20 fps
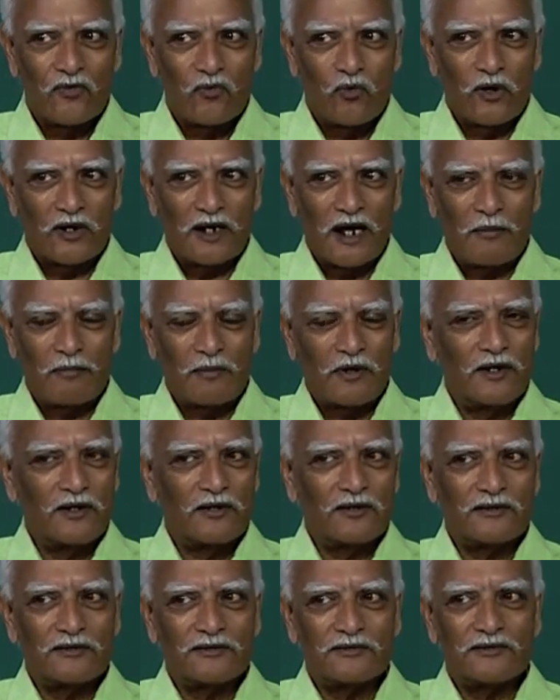What
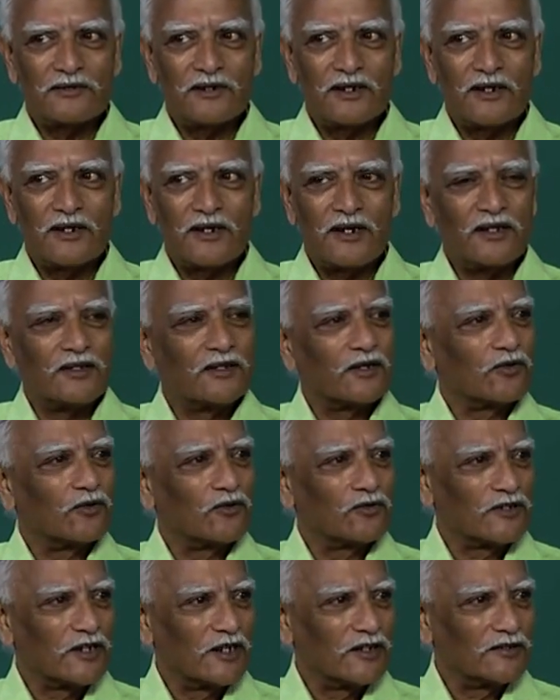happened in the
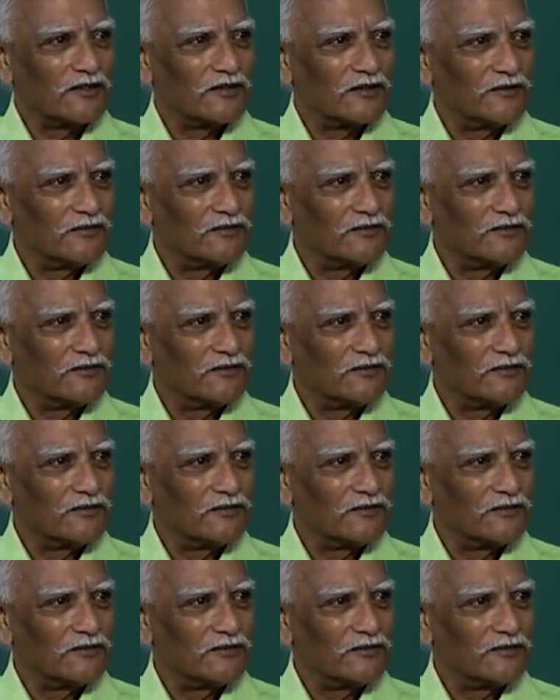Crusades